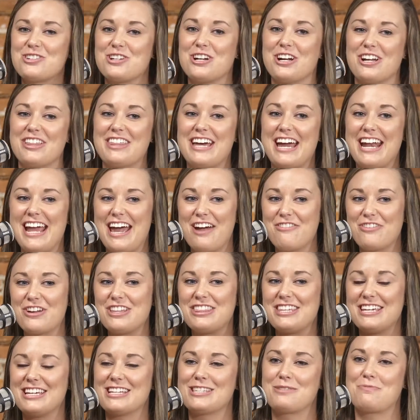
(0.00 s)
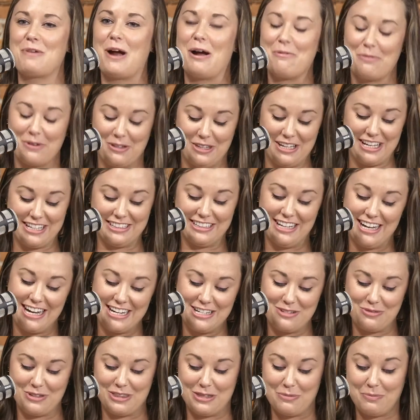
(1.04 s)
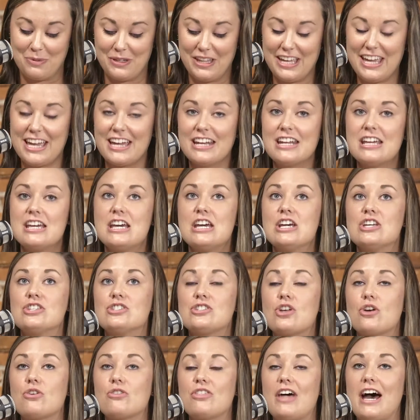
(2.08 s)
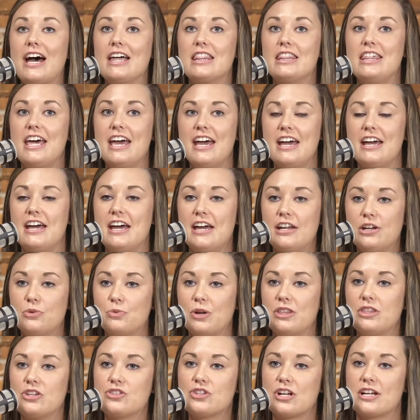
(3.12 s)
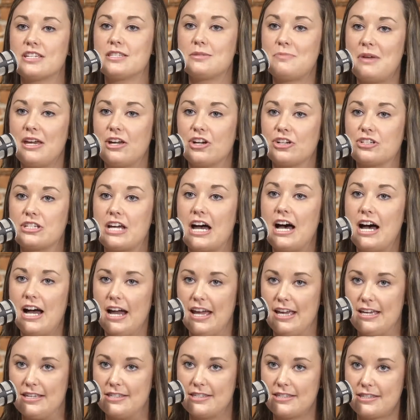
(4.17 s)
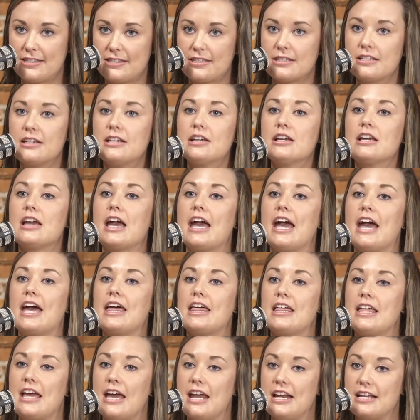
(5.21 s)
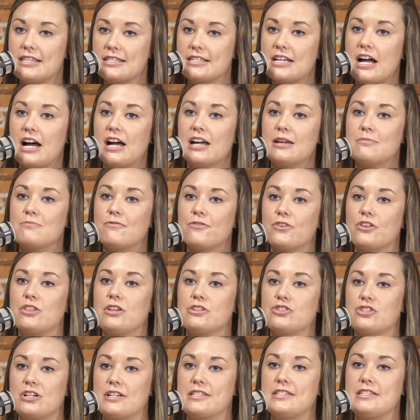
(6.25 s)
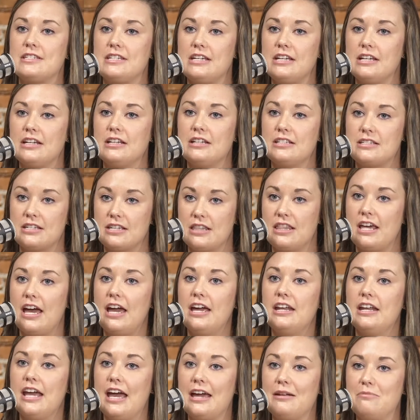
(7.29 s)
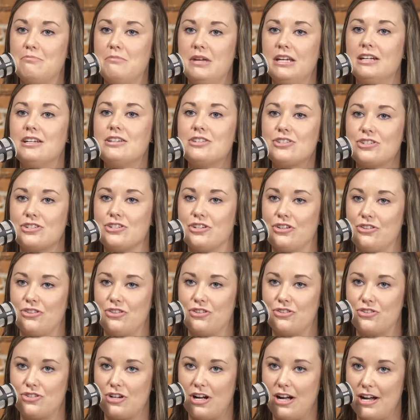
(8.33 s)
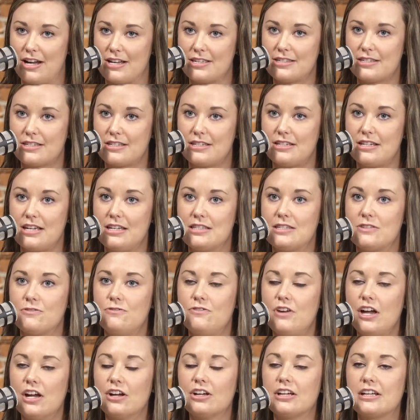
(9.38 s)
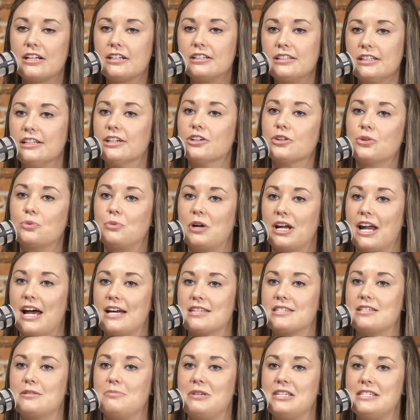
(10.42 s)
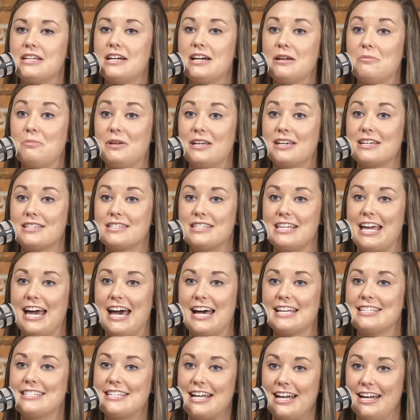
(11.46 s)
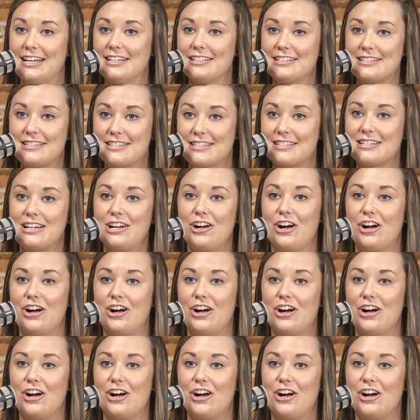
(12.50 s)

sure that everything is properly aligned with the plan so that then when the trust maker dies and it's time for the trustee to then administer the trust, it's very clear on what has to be done because the assets